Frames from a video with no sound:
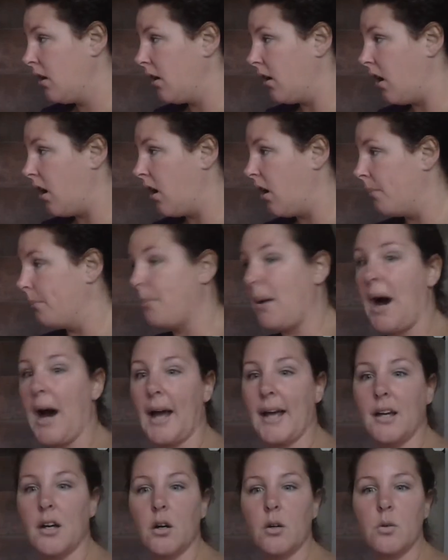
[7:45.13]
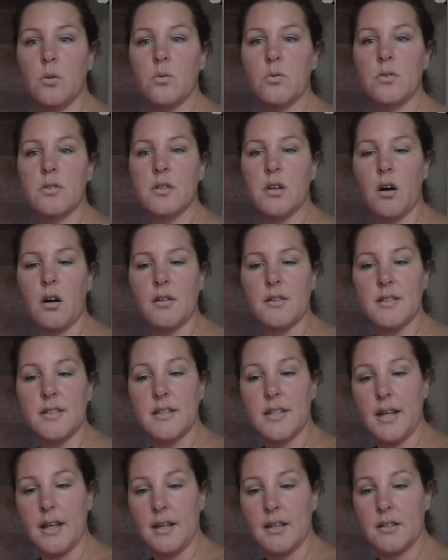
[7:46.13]
Pine cones on
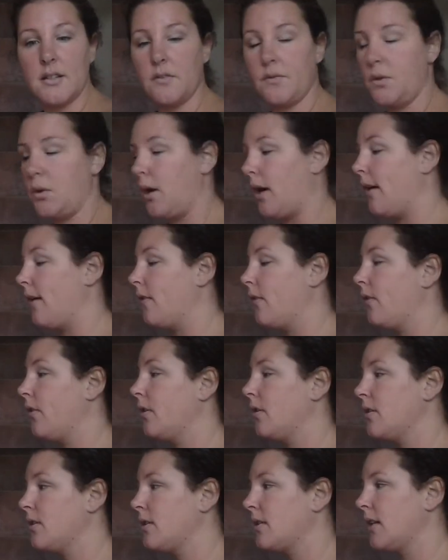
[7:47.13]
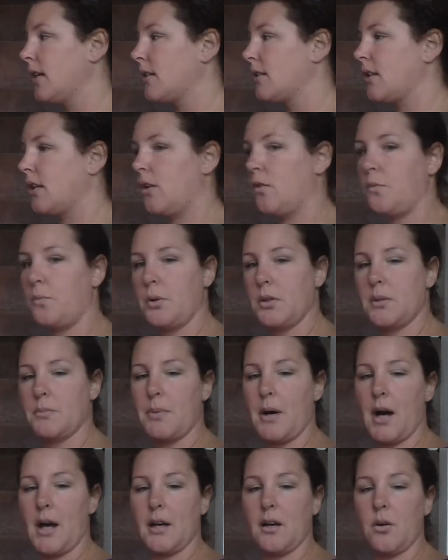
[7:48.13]
sticks. If you have sticks that you put the
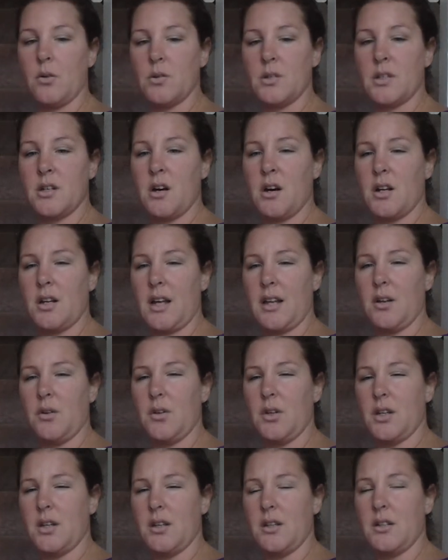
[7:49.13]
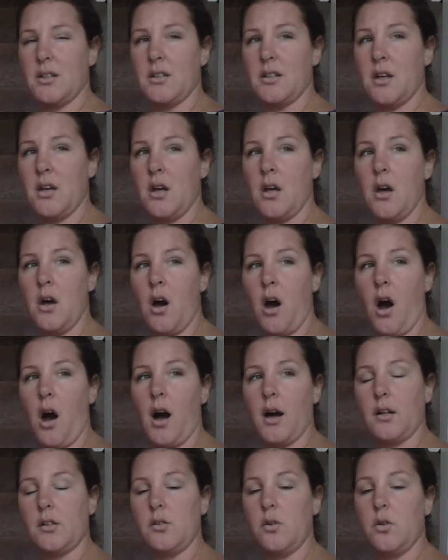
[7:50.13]
pine cones on, I know you can
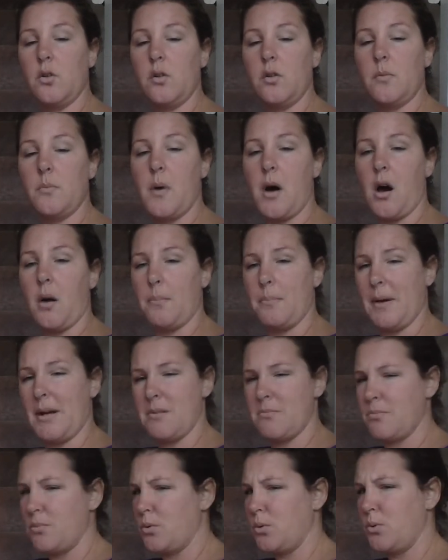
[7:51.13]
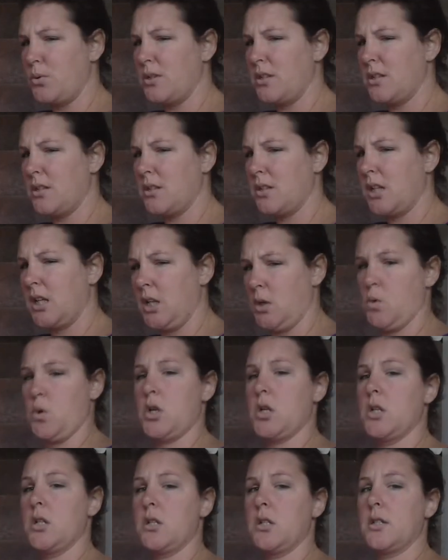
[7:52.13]
hot glue them on bamboo
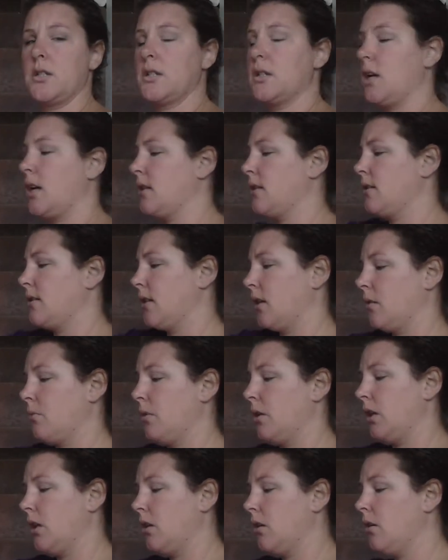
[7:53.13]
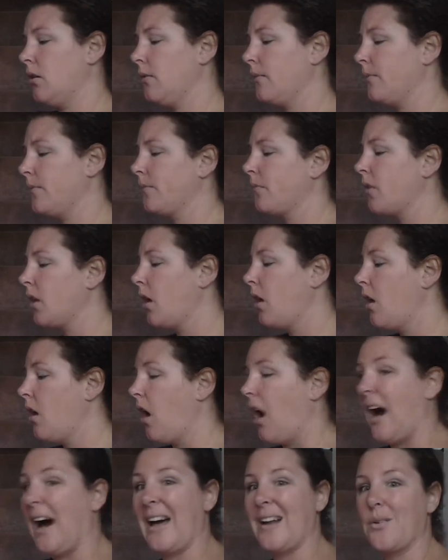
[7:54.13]
skewers and stick them in here.
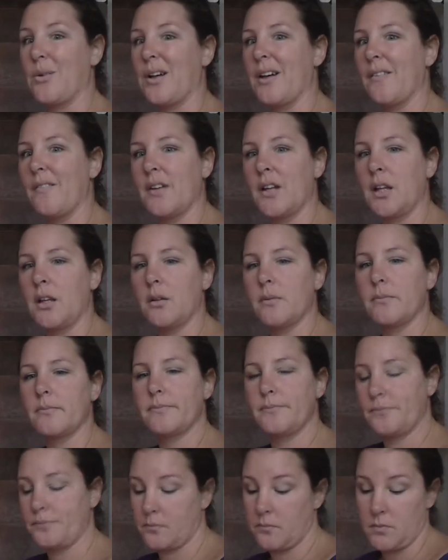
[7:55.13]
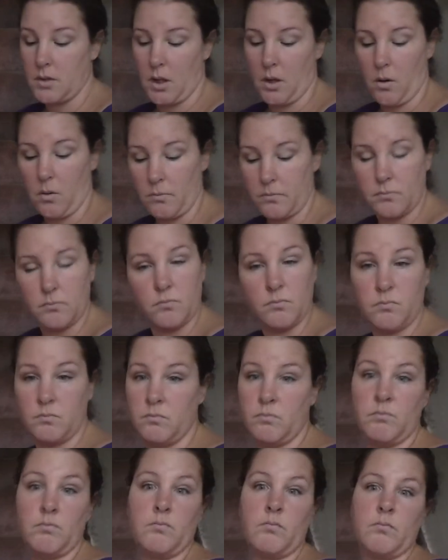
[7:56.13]
I don't have any, so
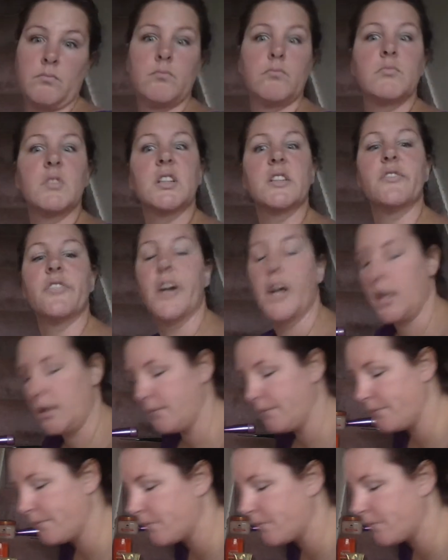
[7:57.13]
it's fine.